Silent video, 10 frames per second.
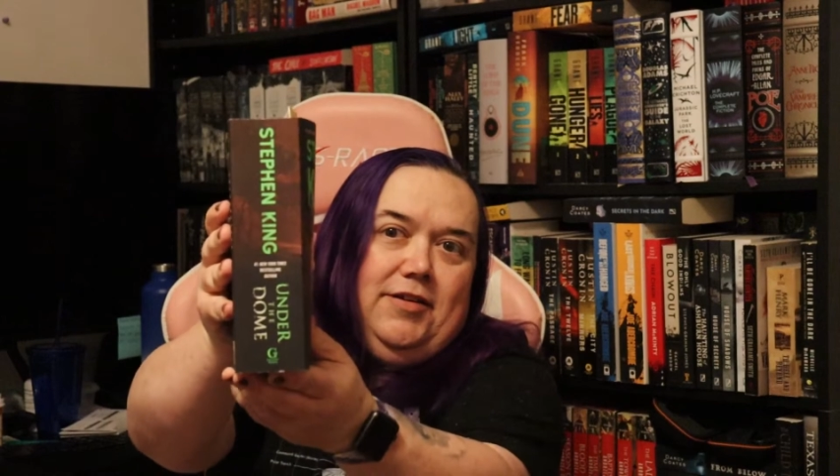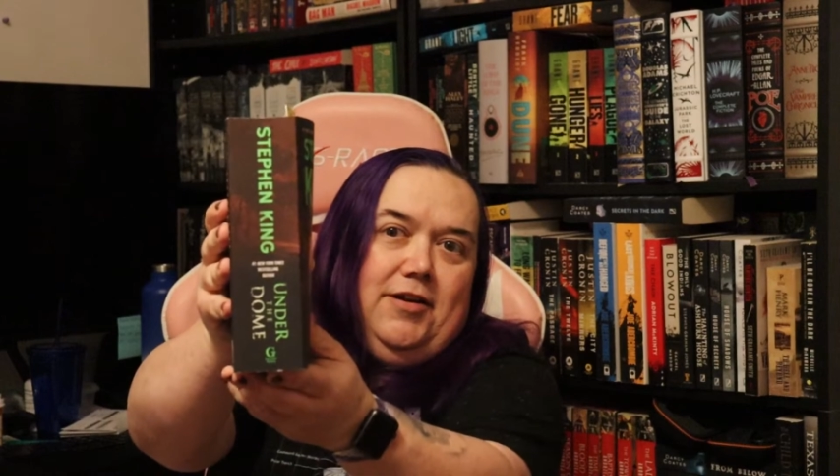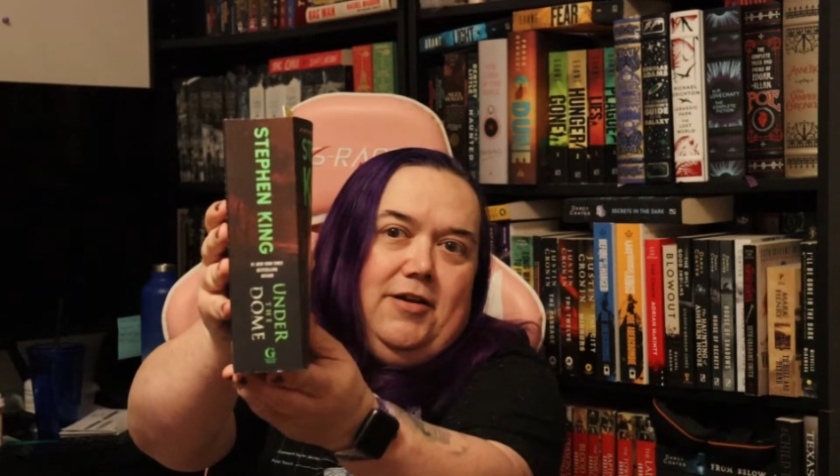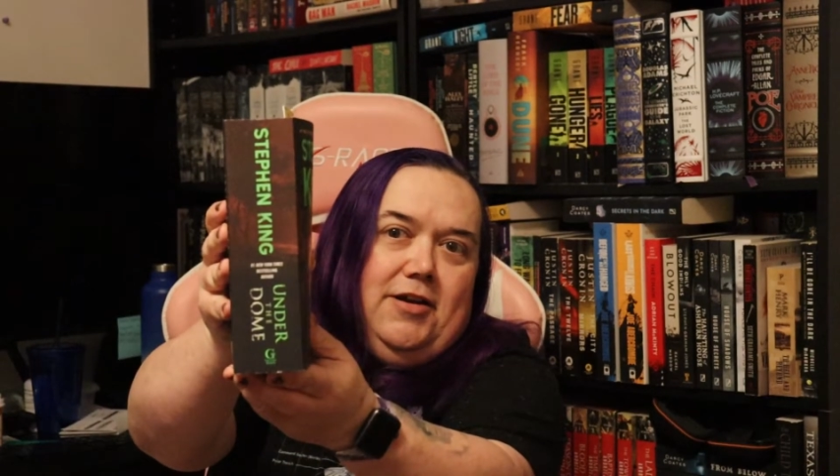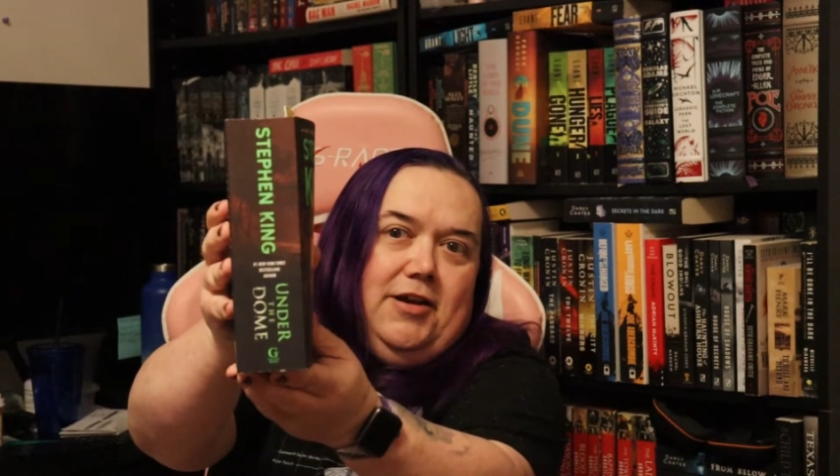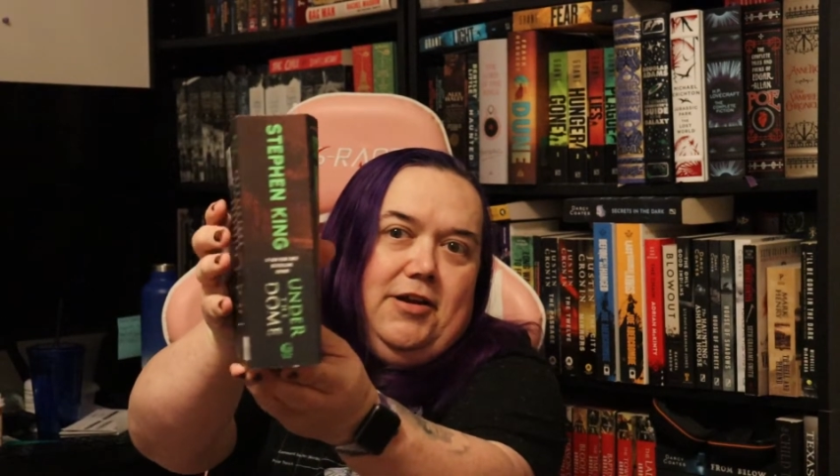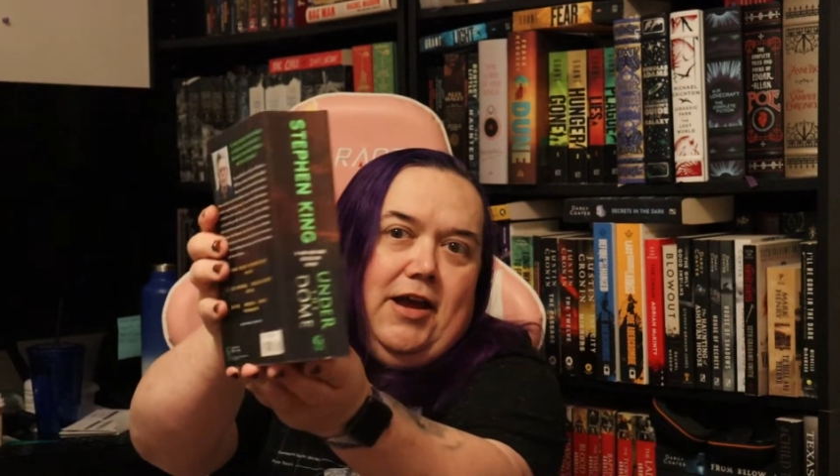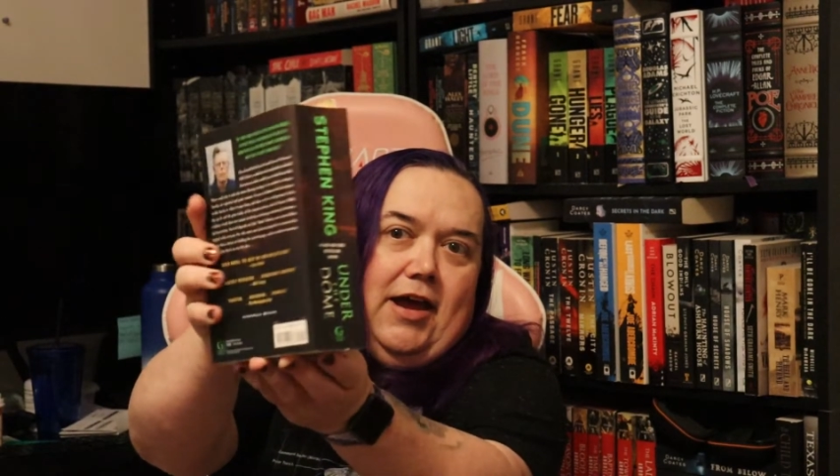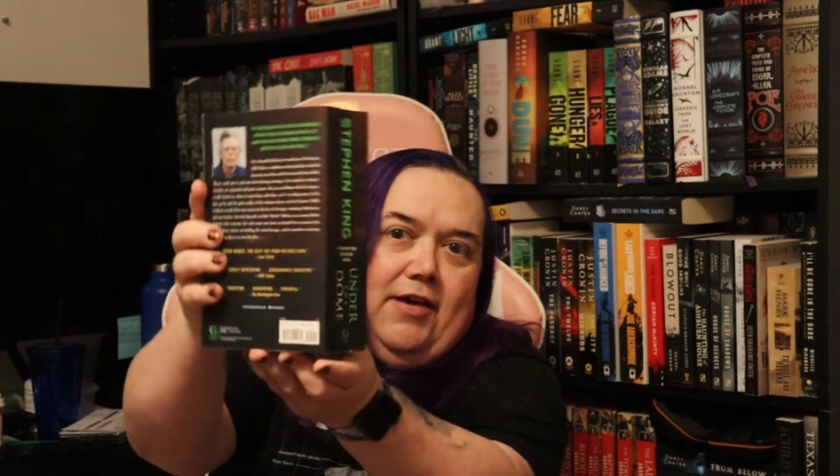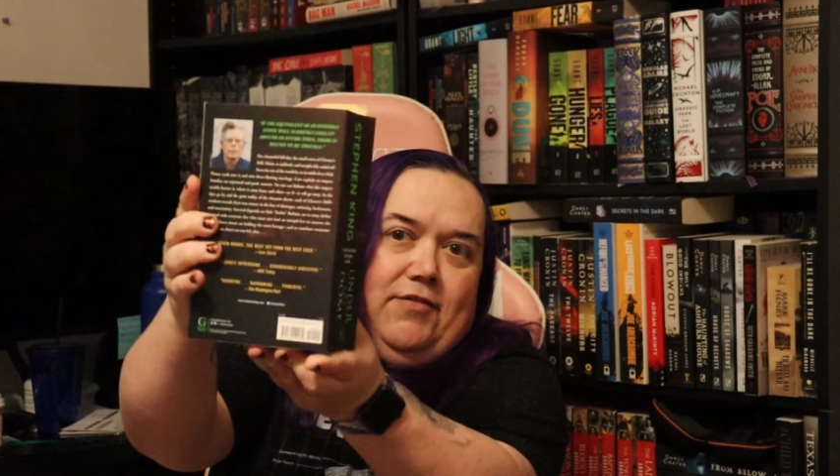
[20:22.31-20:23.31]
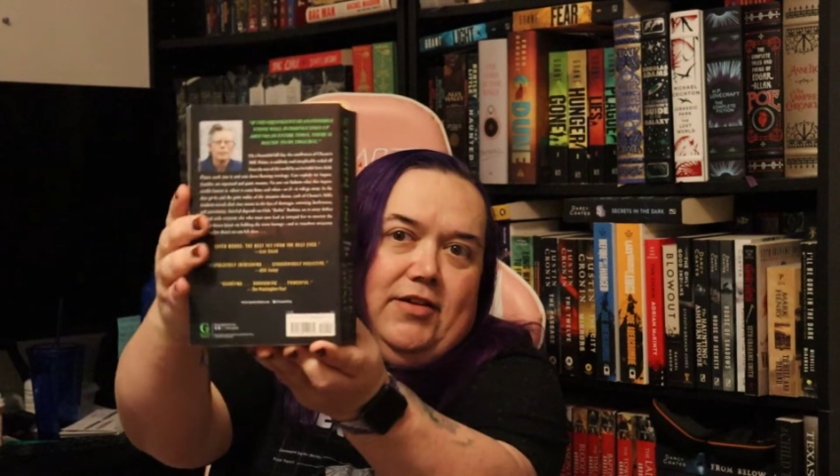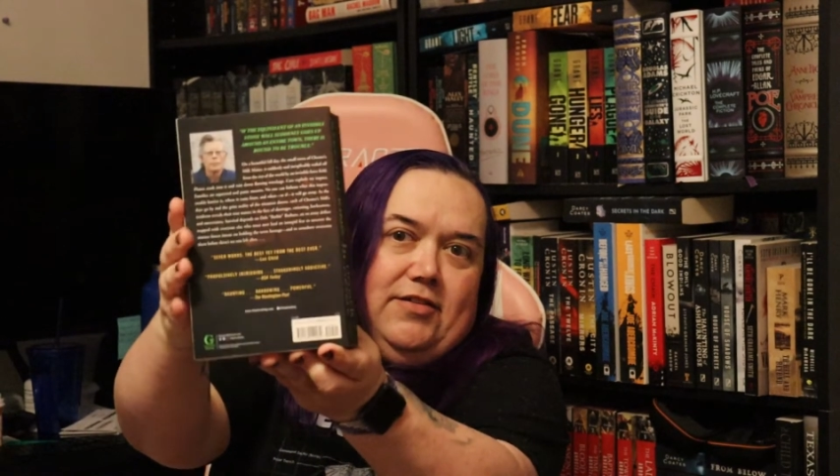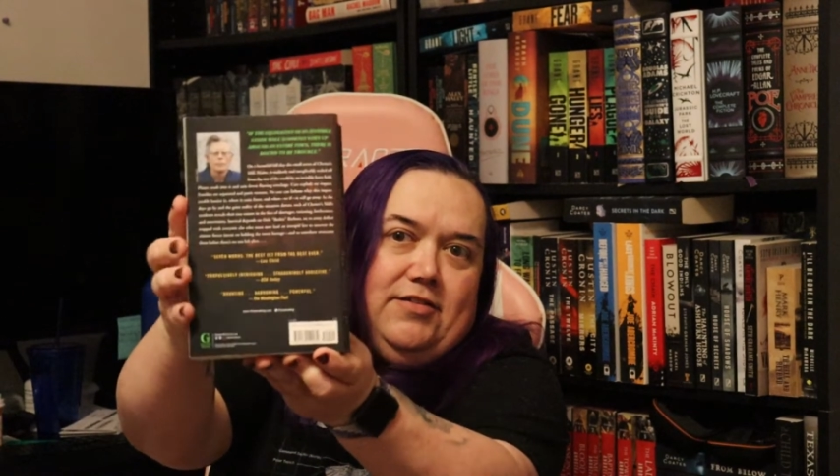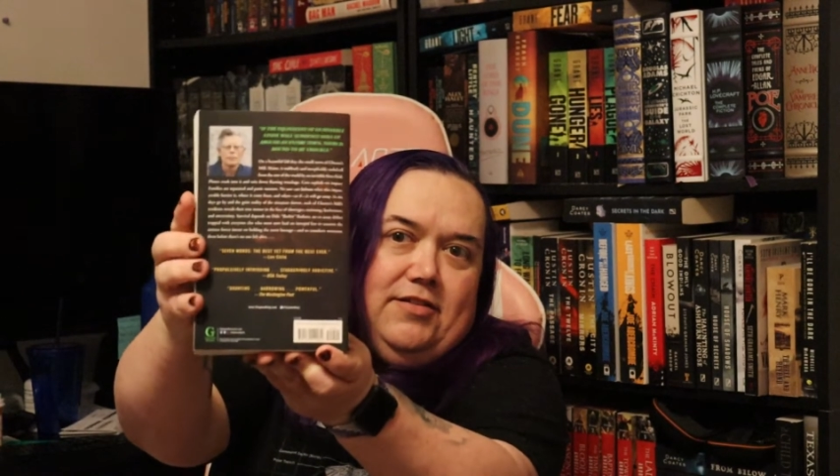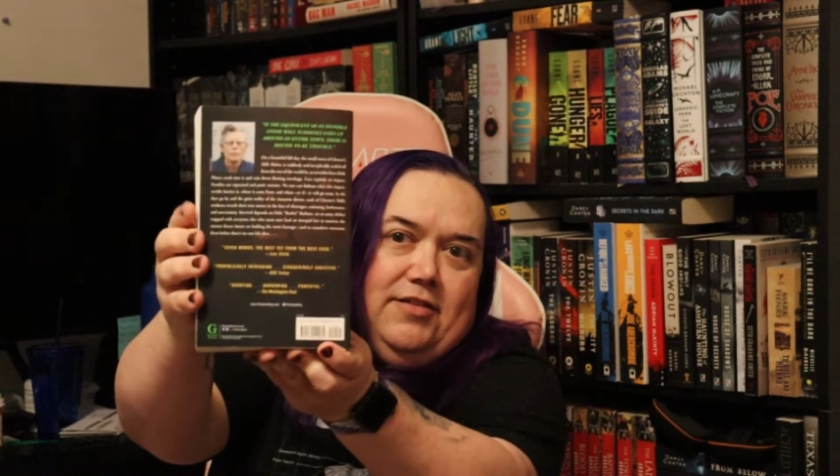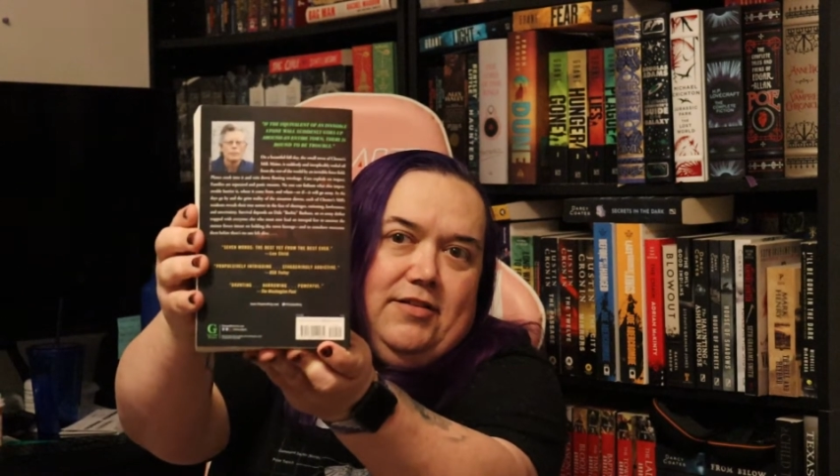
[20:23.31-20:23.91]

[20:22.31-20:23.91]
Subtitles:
There you have it.